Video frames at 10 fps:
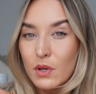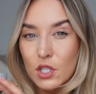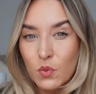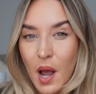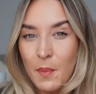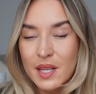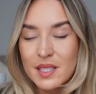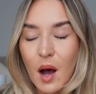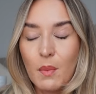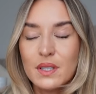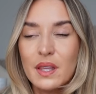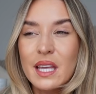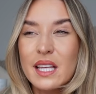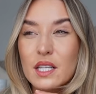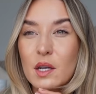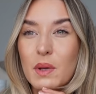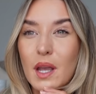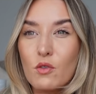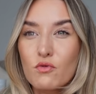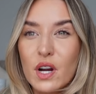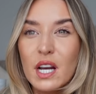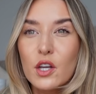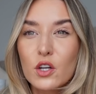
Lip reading: which is why I picked it up, because I think it's going to be a really